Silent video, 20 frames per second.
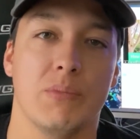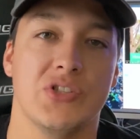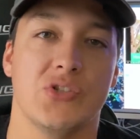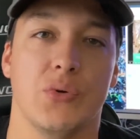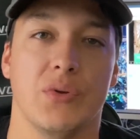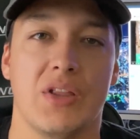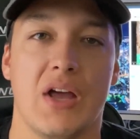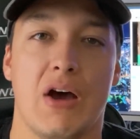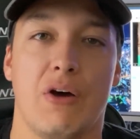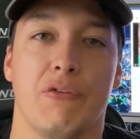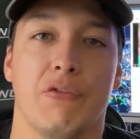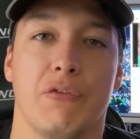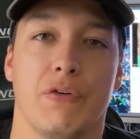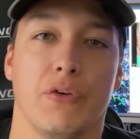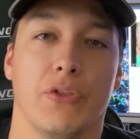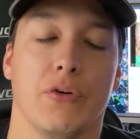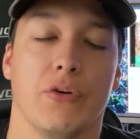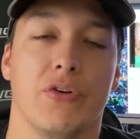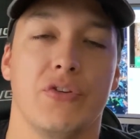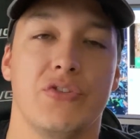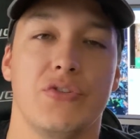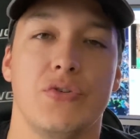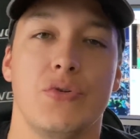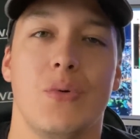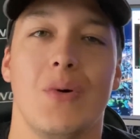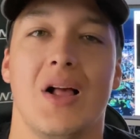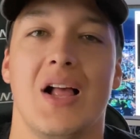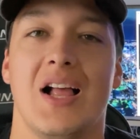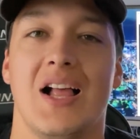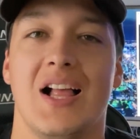So without further
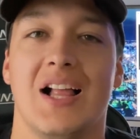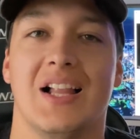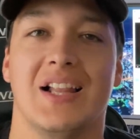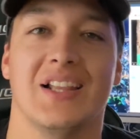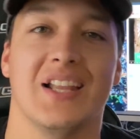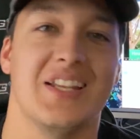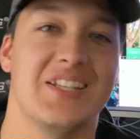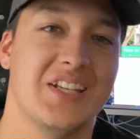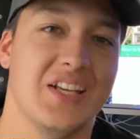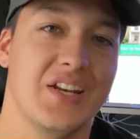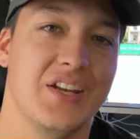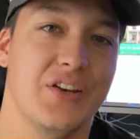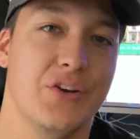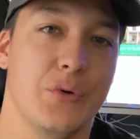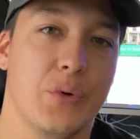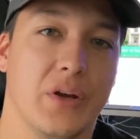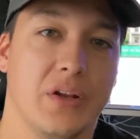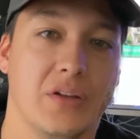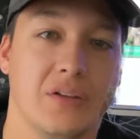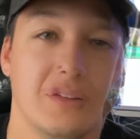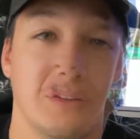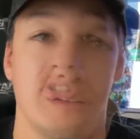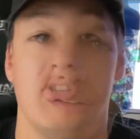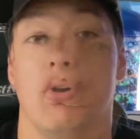ado, let's get into it.